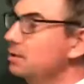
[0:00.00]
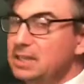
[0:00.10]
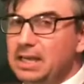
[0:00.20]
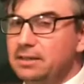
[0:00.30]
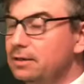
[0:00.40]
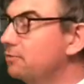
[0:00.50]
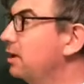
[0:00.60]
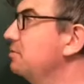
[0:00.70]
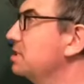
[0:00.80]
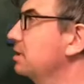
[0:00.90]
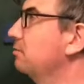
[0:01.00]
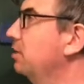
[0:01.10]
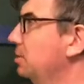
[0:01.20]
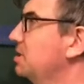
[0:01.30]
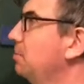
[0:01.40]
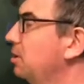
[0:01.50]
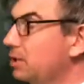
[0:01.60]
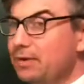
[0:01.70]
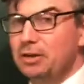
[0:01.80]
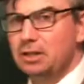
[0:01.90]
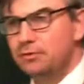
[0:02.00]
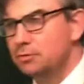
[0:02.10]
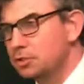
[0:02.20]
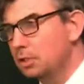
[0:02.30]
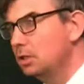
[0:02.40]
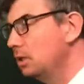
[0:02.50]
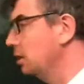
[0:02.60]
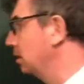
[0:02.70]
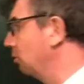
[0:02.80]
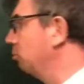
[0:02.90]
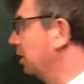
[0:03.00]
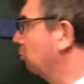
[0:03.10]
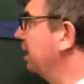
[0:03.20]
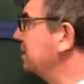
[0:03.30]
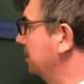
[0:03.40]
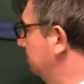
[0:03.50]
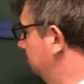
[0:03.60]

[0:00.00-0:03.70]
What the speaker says: data, or for every single frequency that you're given in the future. That would be crazy.